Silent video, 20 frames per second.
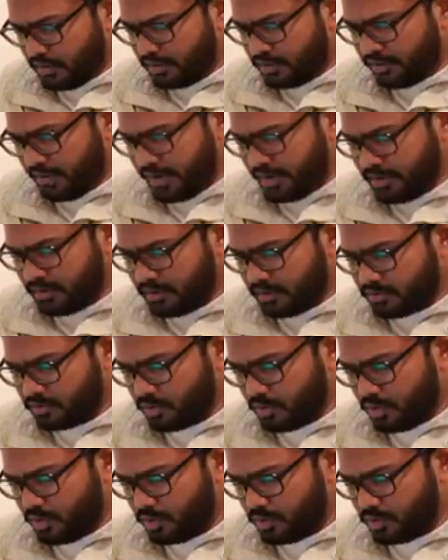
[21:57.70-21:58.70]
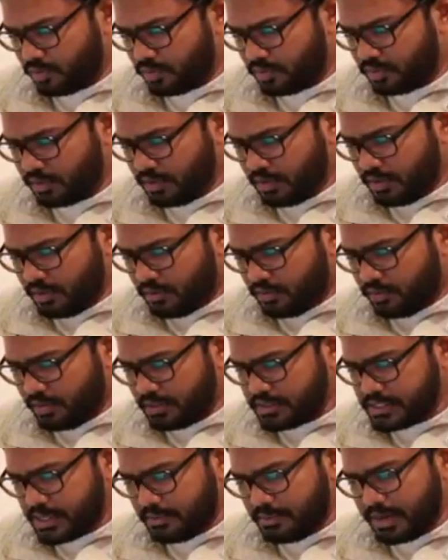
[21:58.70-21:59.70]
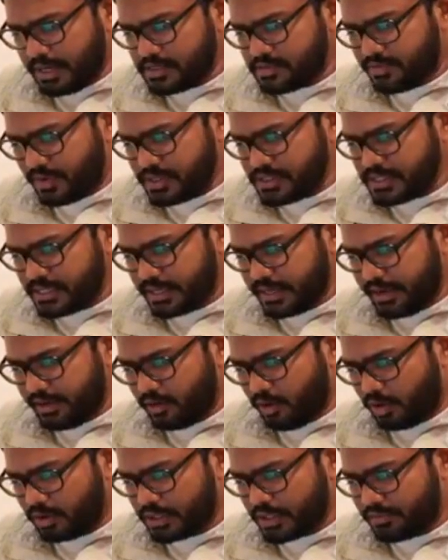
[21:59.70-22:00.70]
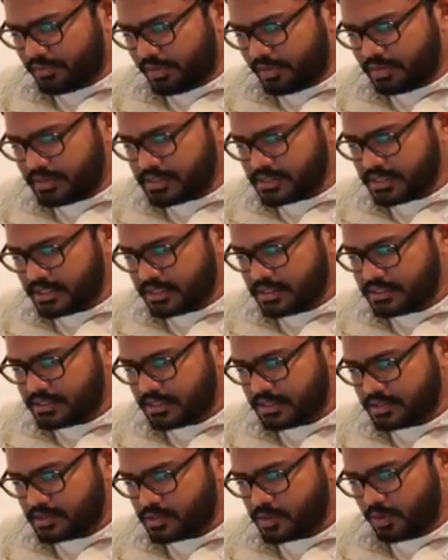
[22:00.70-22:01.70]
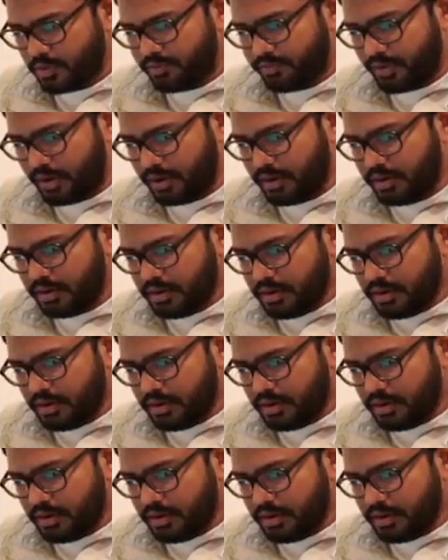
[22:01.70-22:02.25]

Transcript: Fine. So we'll summarize once again all that we have discussed so far.